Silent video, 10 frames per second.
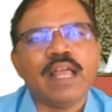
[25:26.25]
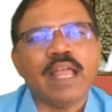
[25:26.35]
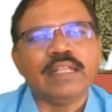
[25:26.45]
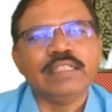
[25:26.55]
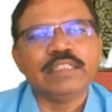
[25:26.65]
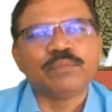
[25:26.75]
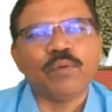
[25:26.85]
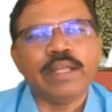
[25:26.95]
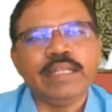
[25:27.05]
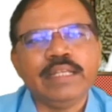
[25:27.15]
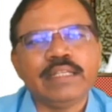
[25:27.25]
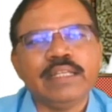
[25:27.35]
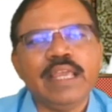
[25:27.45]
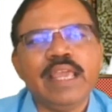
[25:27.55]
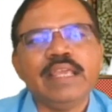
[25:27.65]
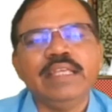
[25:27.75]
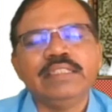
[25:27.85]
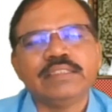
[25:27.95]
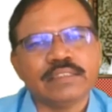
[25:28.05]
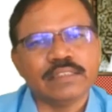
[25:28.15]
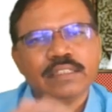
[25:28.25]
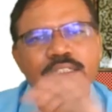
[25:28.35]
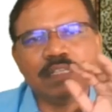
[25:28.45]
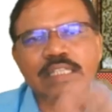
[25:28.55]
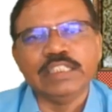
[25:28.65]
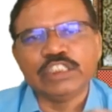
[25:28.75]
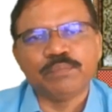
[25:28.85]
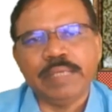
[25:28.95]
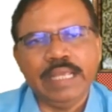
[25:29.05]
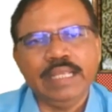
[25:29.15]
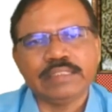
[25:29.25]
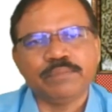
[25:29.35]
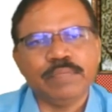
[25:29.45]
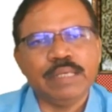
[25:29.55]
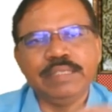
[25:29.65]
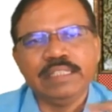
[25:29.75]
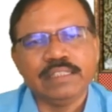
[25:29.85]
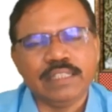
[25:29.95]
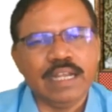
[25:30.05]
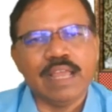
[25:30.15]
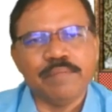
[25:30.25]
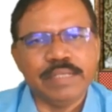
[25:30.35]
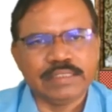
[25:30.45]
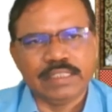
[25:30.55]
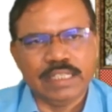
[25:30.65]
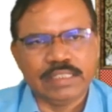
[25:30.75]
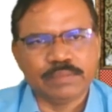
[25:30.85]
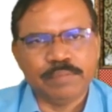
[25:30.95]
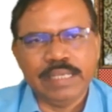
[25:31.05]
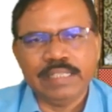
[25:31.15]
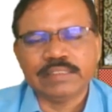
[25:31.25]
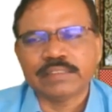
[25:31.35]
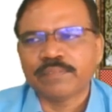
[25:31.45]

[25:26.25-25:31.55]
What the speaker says: and this point A is in space, maybe in three-dimensional space.